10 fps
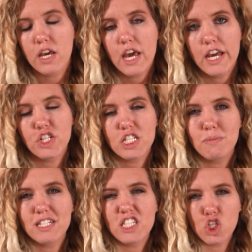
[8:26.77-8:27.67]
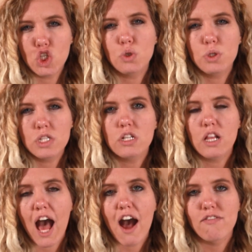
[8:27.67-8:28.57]
it just means that you
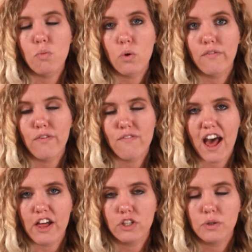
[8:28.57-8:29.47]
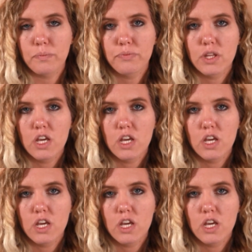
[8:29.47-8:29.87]
still have more of the value.